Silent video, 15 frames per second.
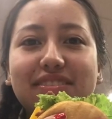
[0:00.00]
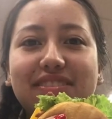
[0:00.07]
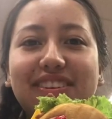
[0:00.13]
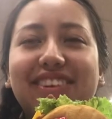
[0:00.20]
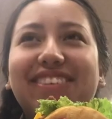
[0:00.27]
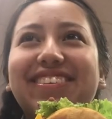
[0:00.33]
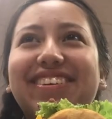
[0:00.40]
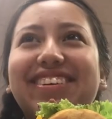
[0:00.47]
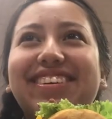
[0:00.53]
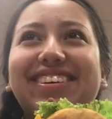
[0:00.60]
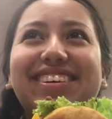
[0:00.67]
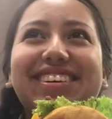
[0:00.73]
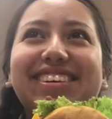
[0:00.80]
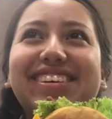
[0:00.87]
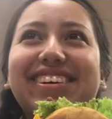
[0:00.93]
phone
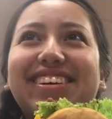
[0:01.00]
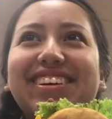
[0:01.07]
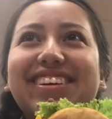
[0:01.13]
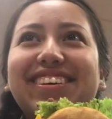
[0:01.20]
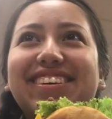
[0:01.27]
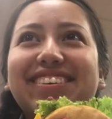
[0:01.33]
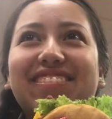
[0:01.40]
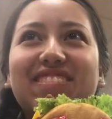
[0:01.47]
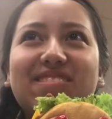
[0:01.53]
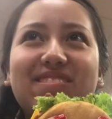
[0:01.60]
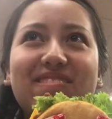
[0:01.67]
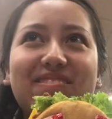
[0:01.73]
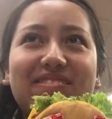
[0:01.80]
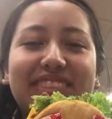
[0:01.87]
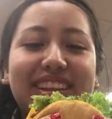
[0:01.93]

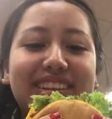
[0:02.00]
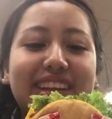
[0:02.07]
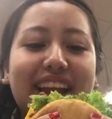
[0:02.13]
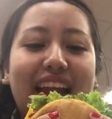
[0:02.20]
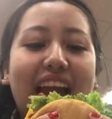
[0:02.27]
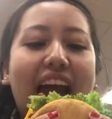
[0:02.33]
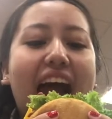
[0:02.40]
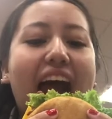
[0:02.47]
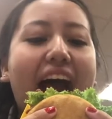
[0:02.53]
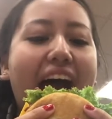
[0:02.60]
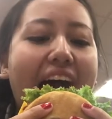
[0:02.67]
don't see your daughter do this.